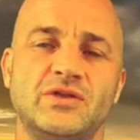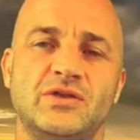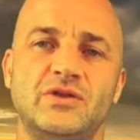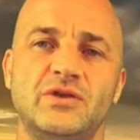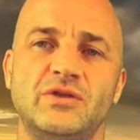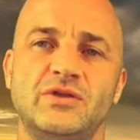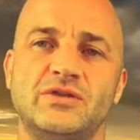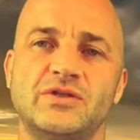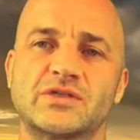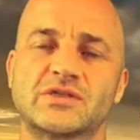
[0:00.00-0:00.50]

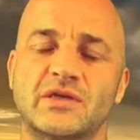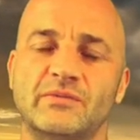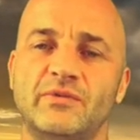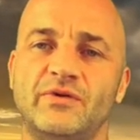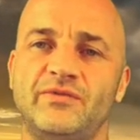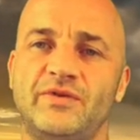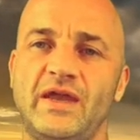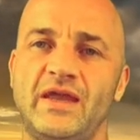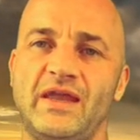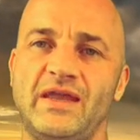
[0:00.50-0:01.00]
good. Some
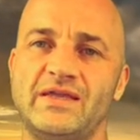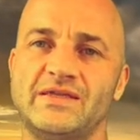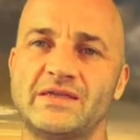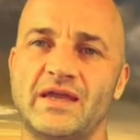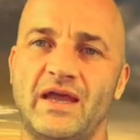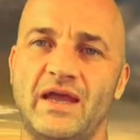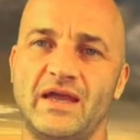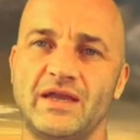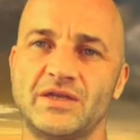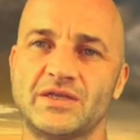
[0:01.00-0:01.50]
of it is
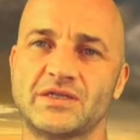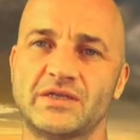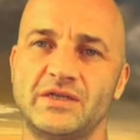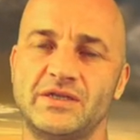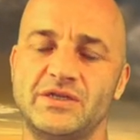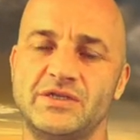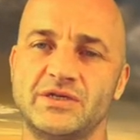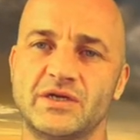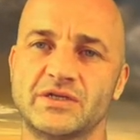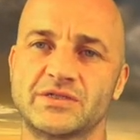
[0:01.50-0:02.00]

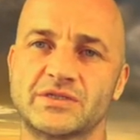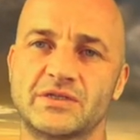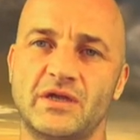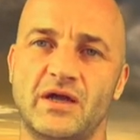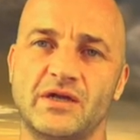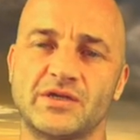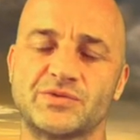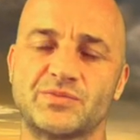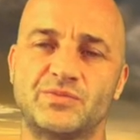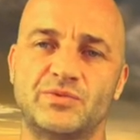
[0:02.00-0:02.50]
actually just
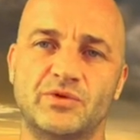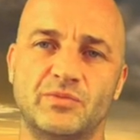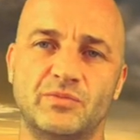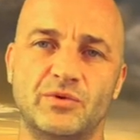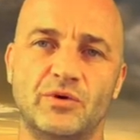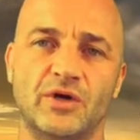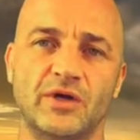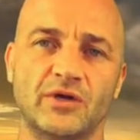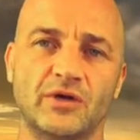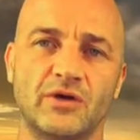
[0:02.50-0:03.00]
us
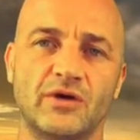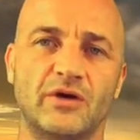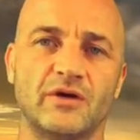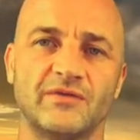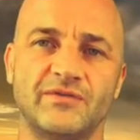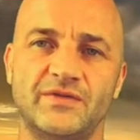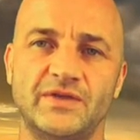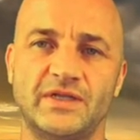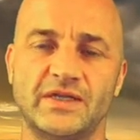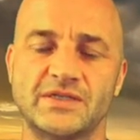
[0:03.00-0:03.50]
promoting
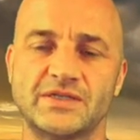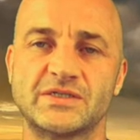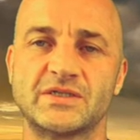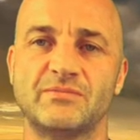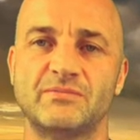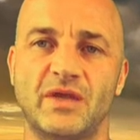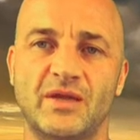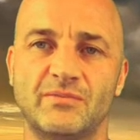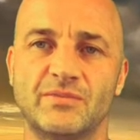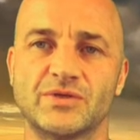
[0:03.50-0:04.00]
confidence
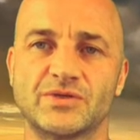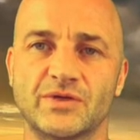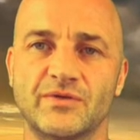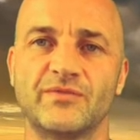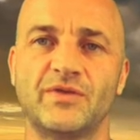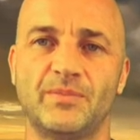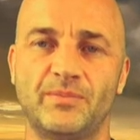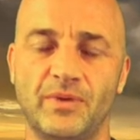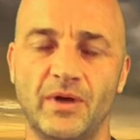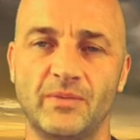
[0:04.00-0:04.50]
to members
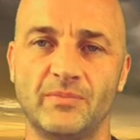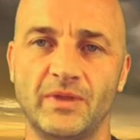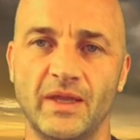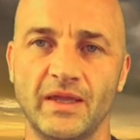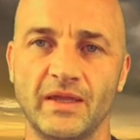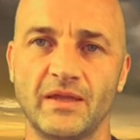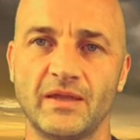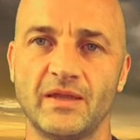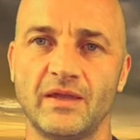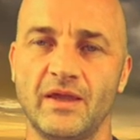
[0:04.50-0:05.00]
of the
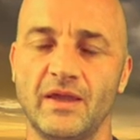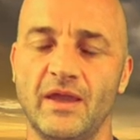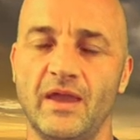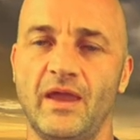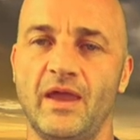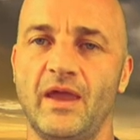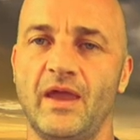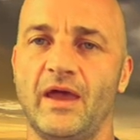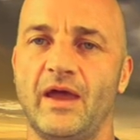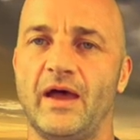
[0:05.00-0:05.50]
public.
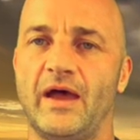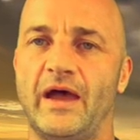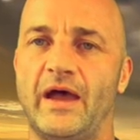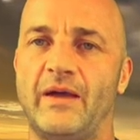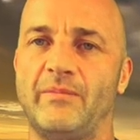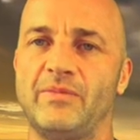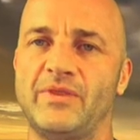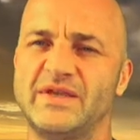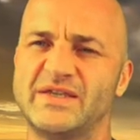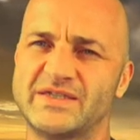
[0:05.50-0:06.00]

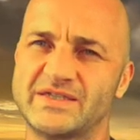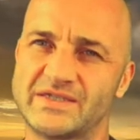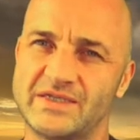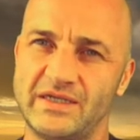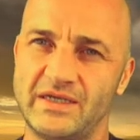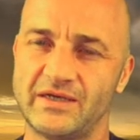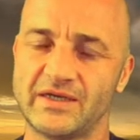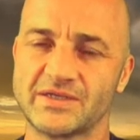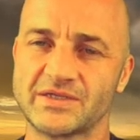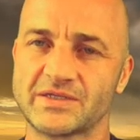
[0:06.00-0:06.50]
They
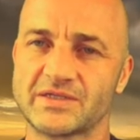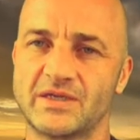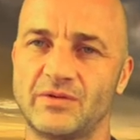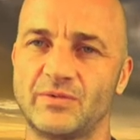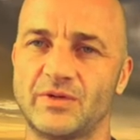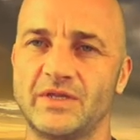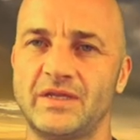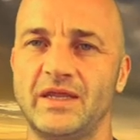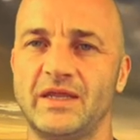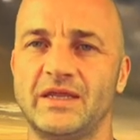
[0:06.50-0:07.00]
see us, that
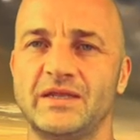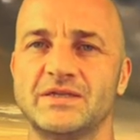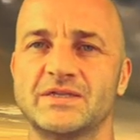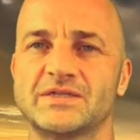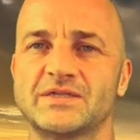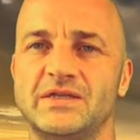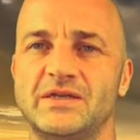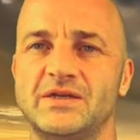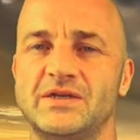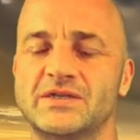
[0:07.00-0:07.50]
we're taking it
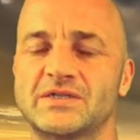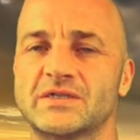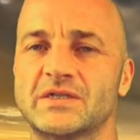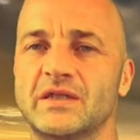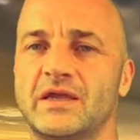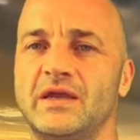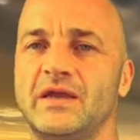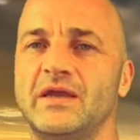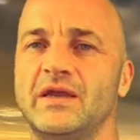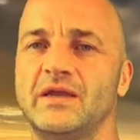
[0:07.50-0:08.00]

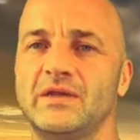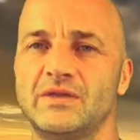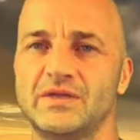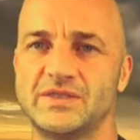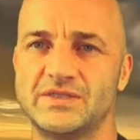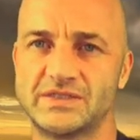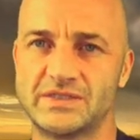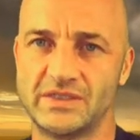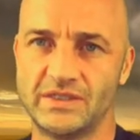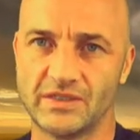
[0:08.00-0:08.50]
seriously. They
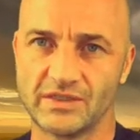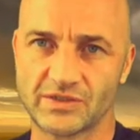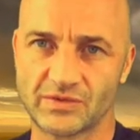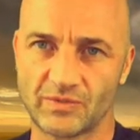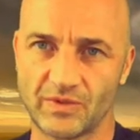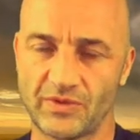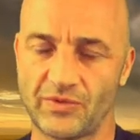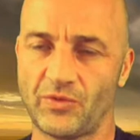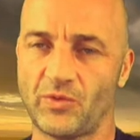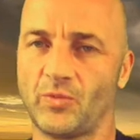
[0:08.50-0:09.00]
see us
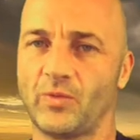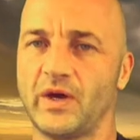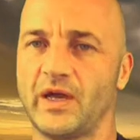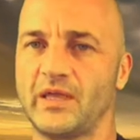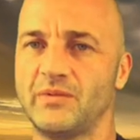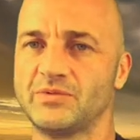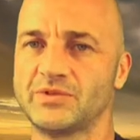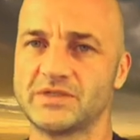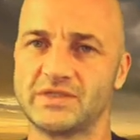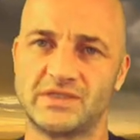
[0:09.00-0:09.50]
with the
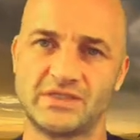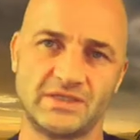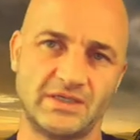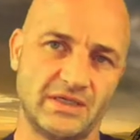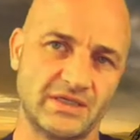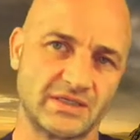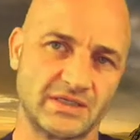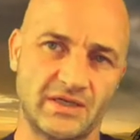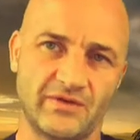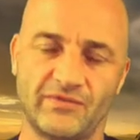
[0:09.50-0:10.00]
wipes. They
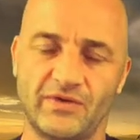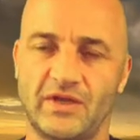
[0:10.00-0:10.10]
see us